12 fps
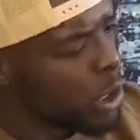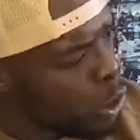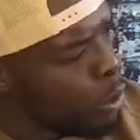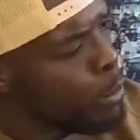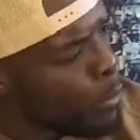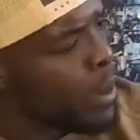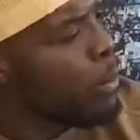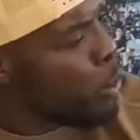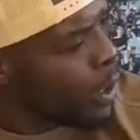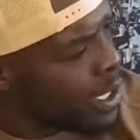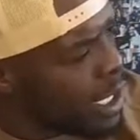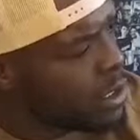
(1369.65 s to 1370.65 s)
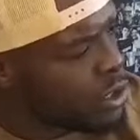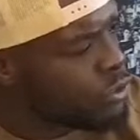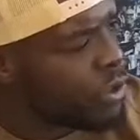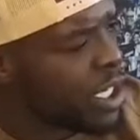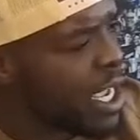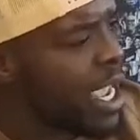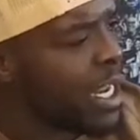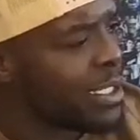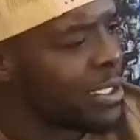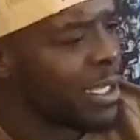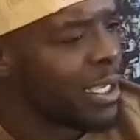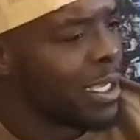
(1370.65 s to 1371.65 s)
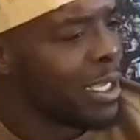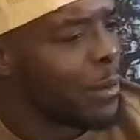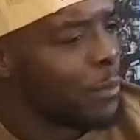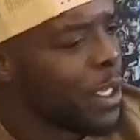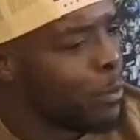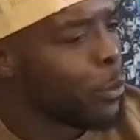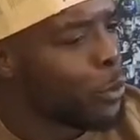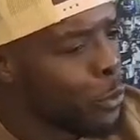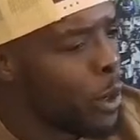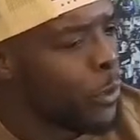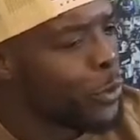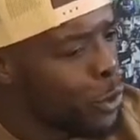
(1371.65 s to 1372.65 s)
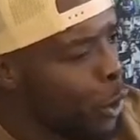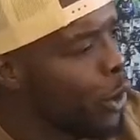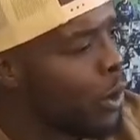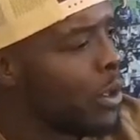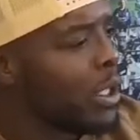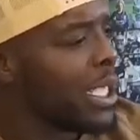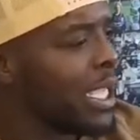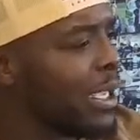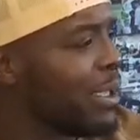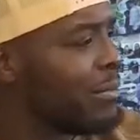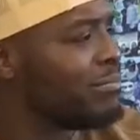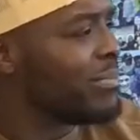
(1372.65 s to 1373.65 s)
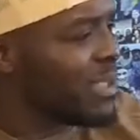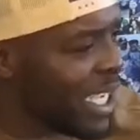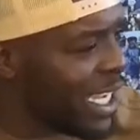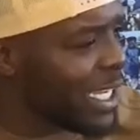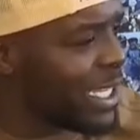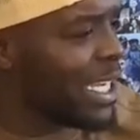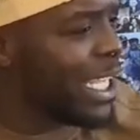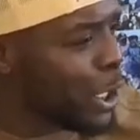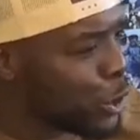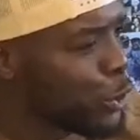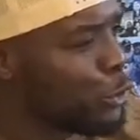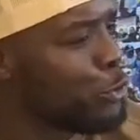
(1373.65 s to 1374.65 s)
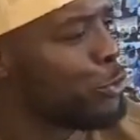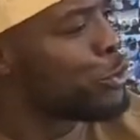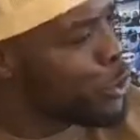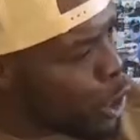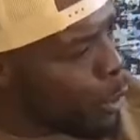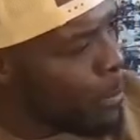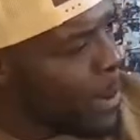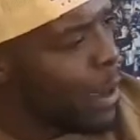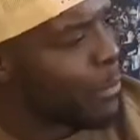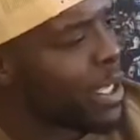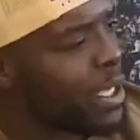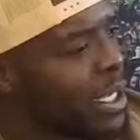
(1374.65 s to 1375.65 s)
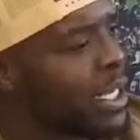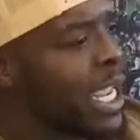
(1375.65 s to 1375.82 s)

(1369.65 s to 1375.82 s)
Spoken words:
A lot more people, I'm walking down the street and people who are not in League Two know about me.